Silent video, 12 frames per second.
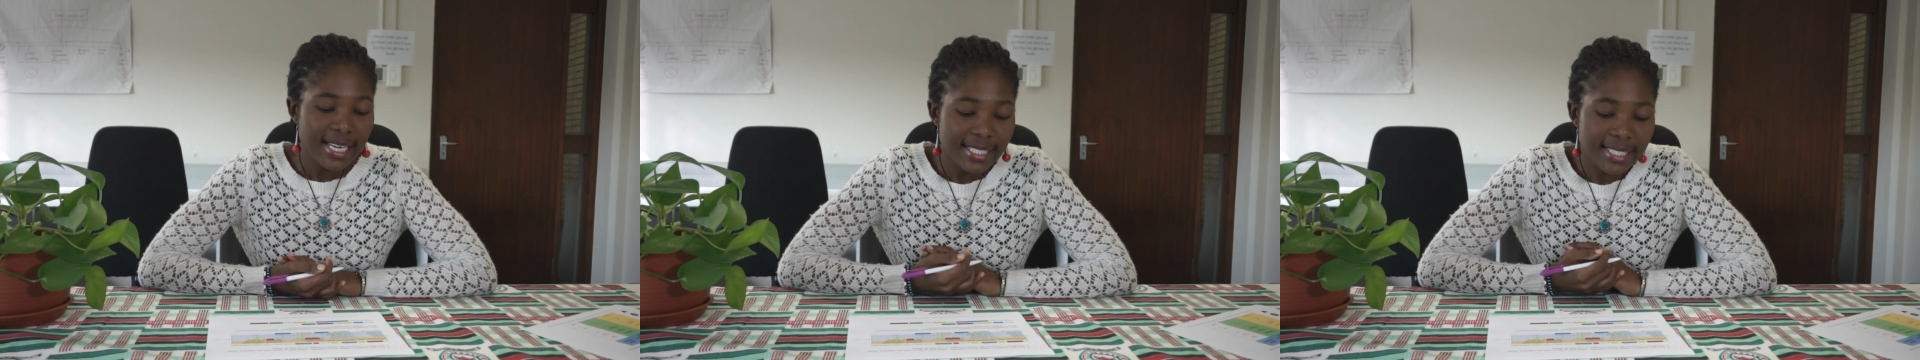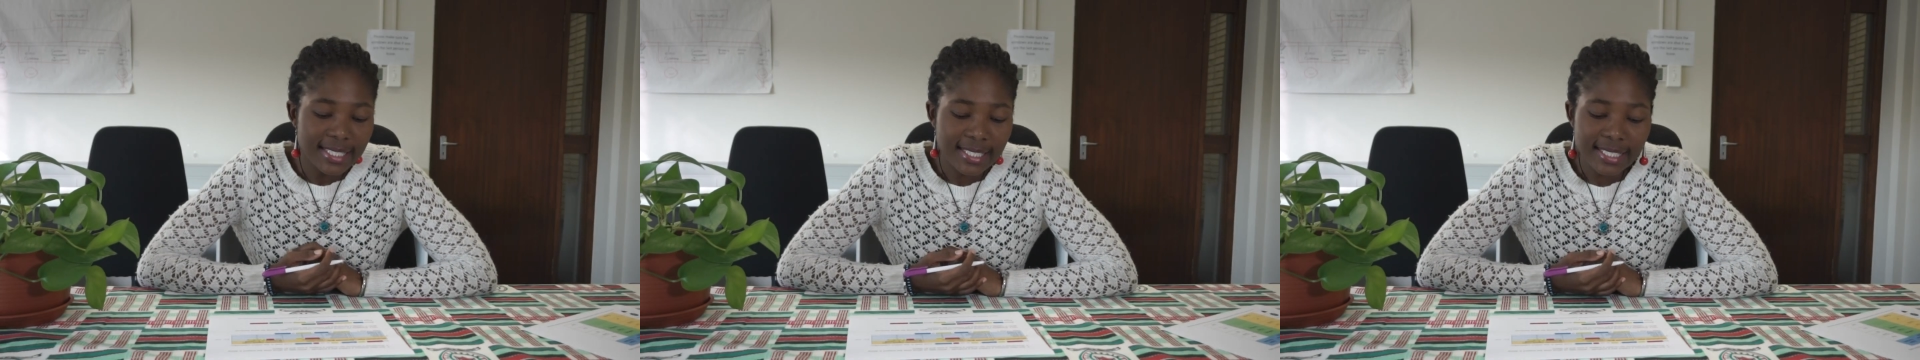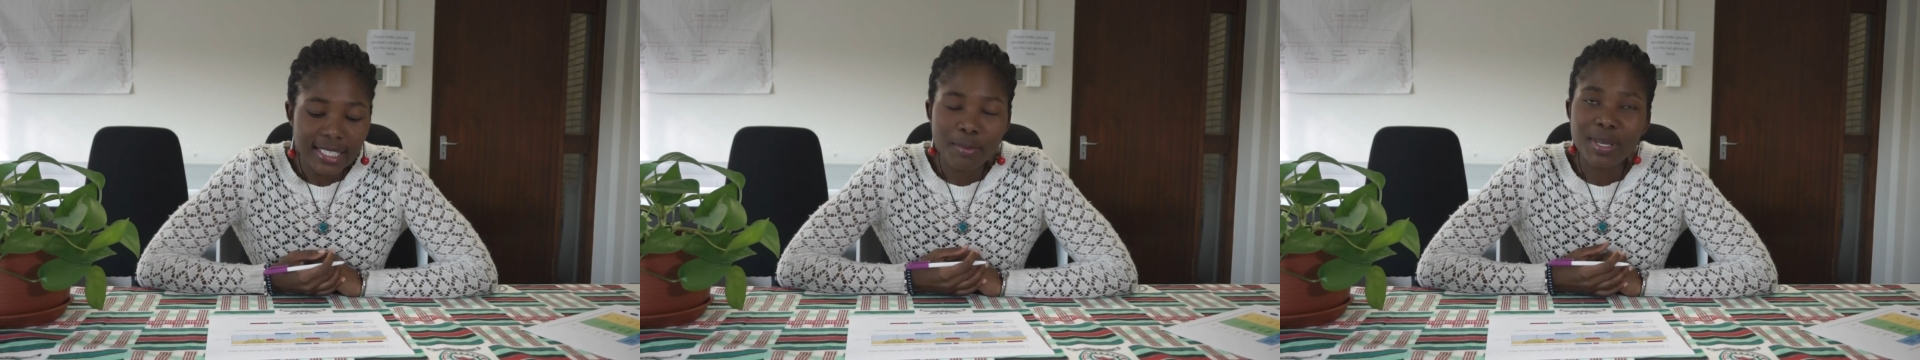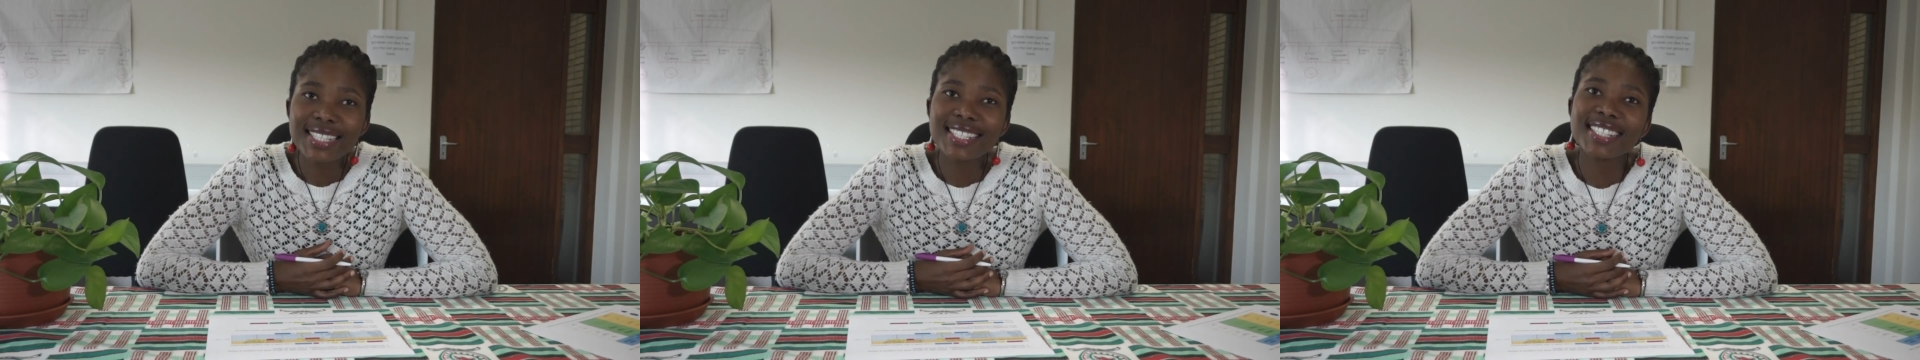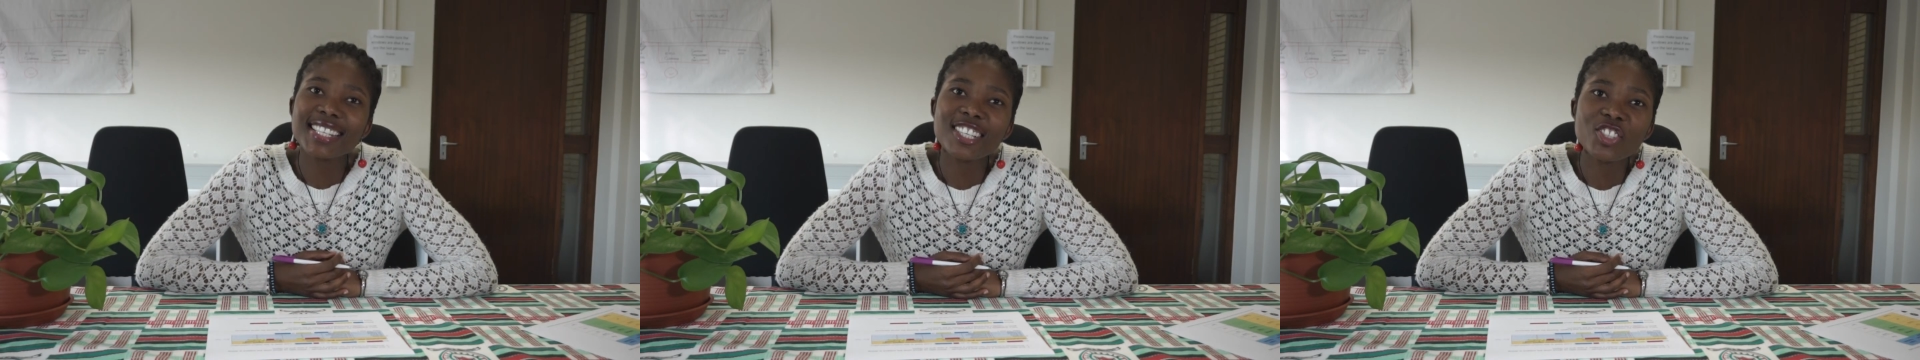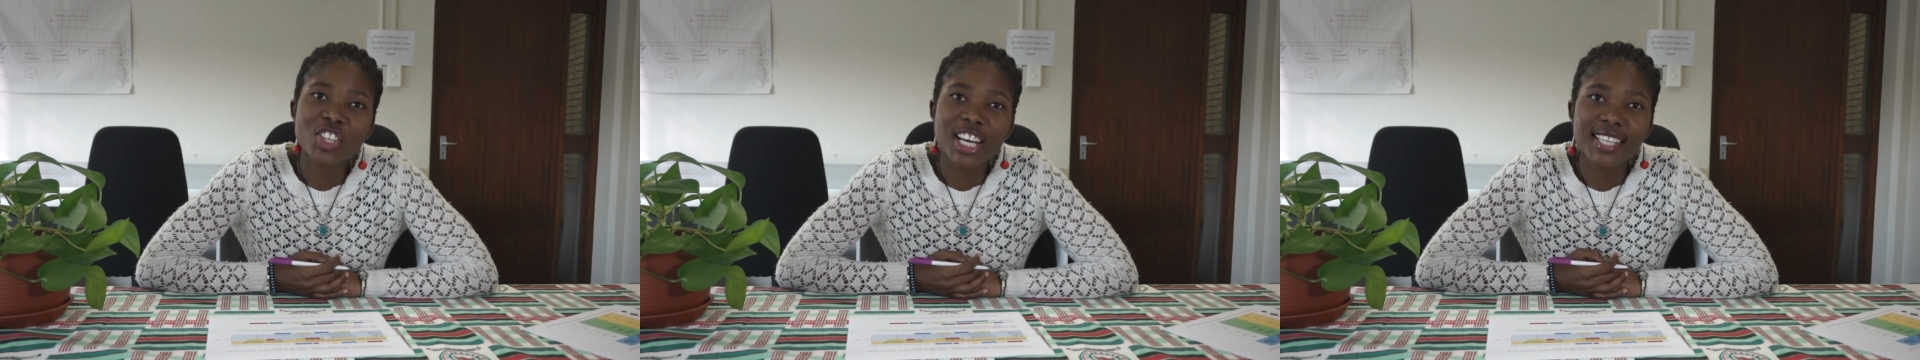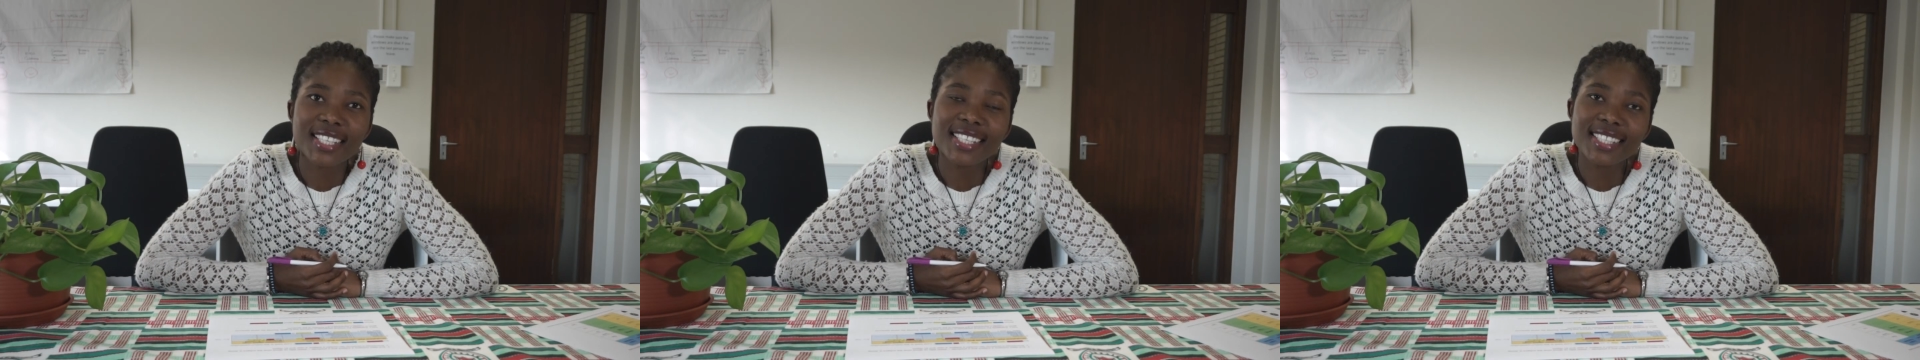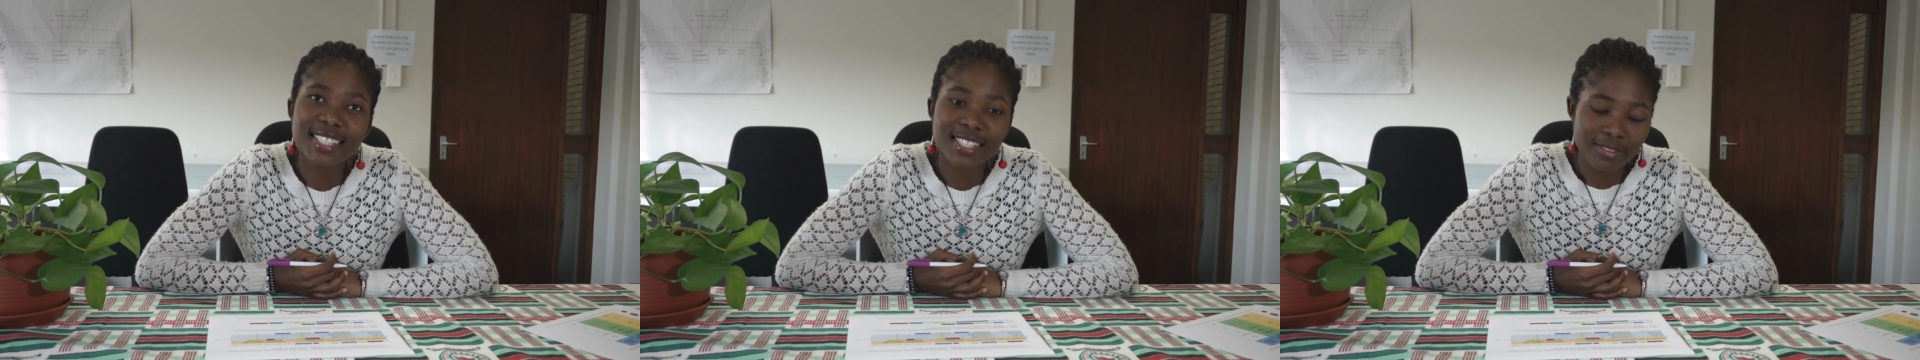Sizisebenzisa njani
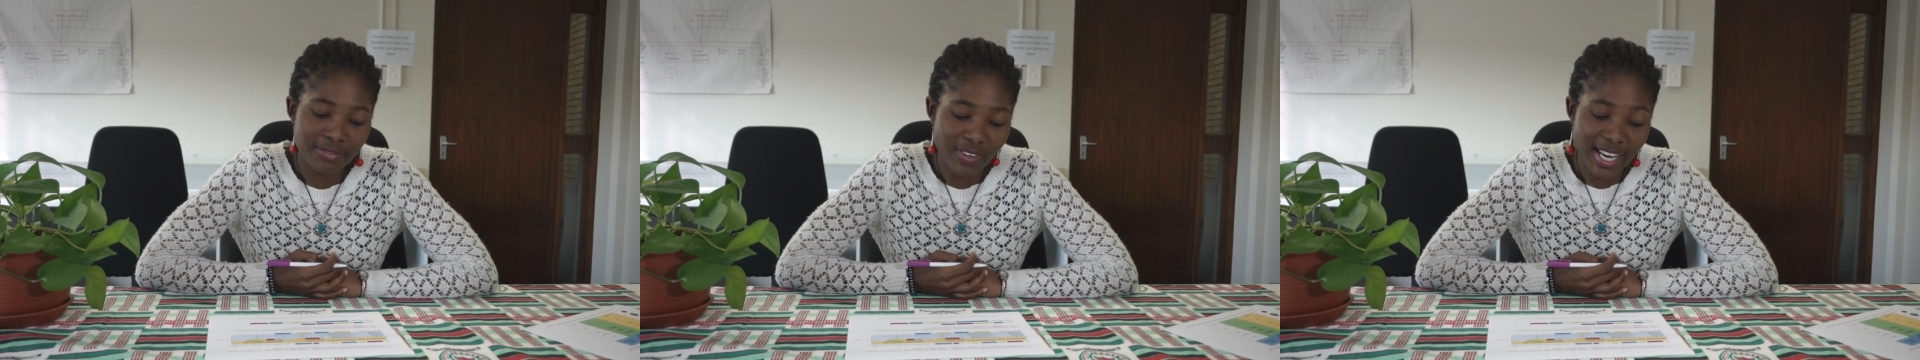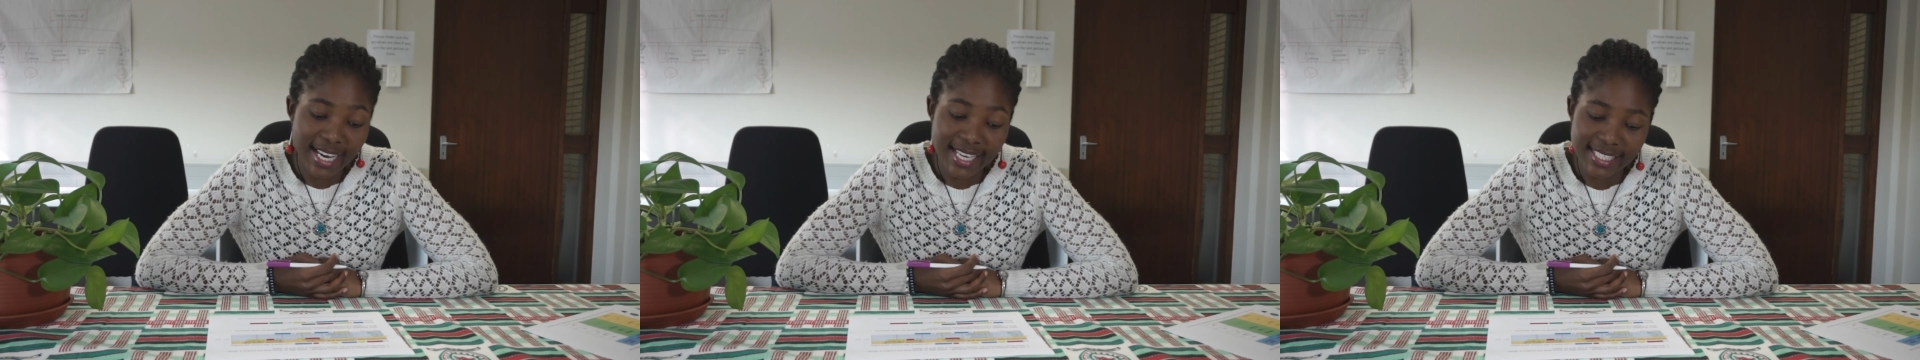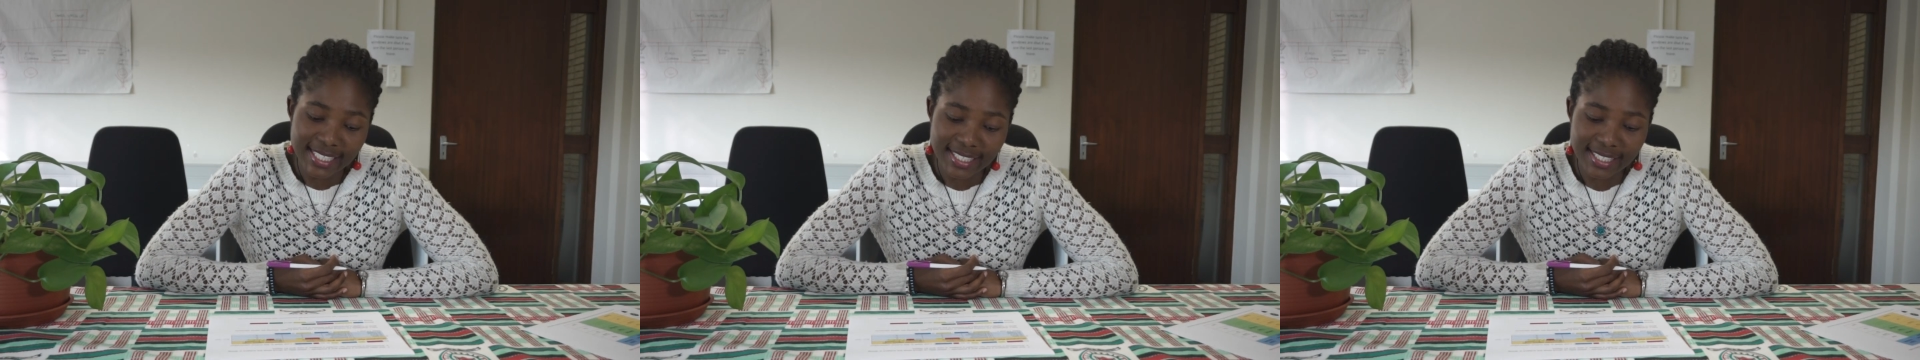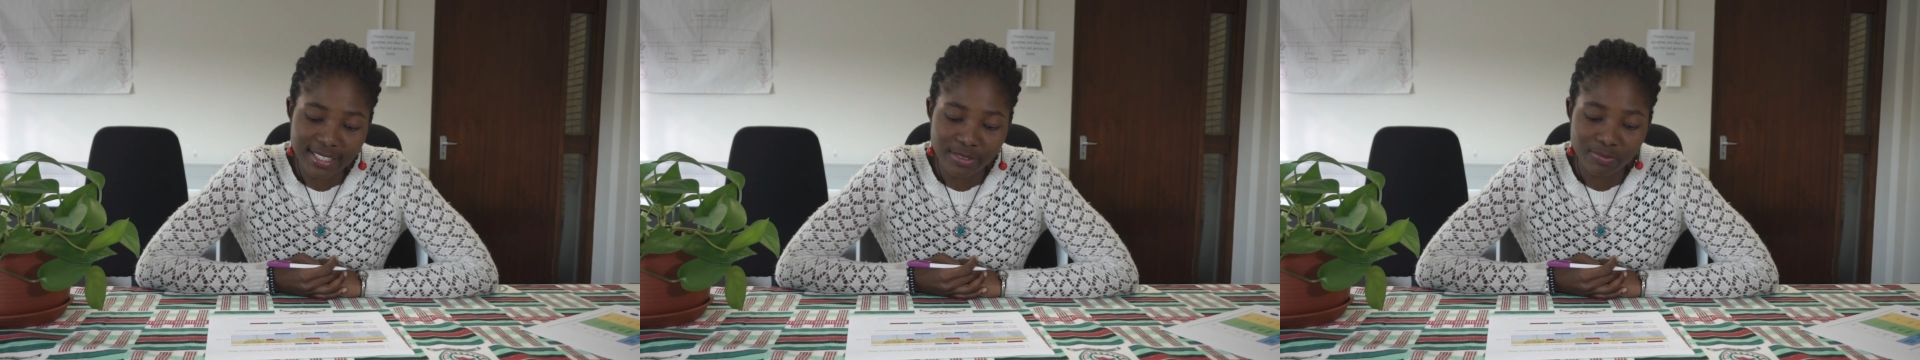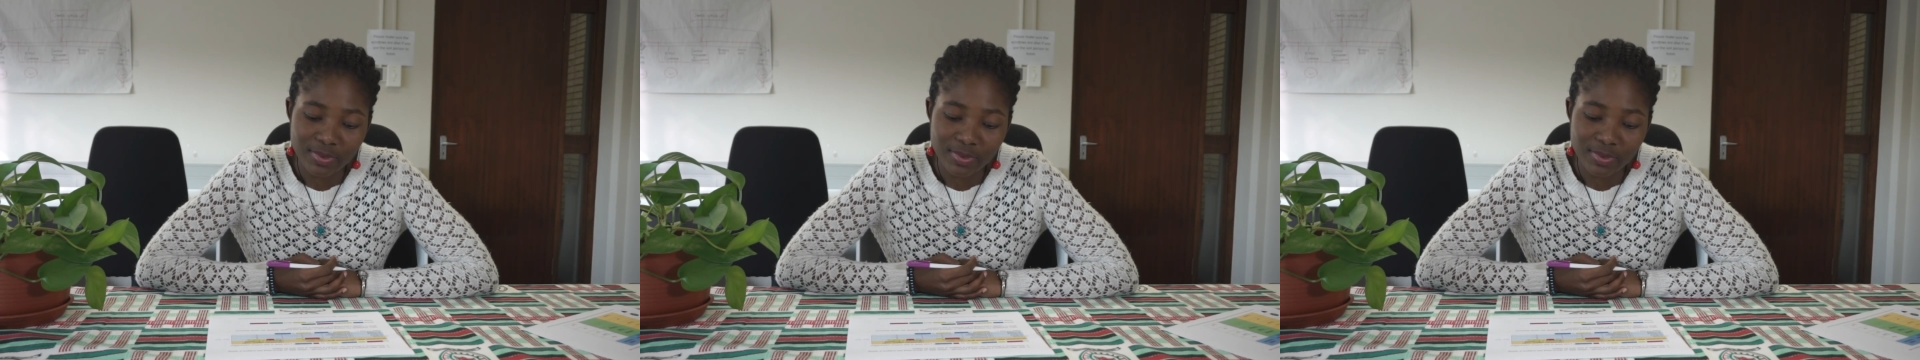izivakalisi?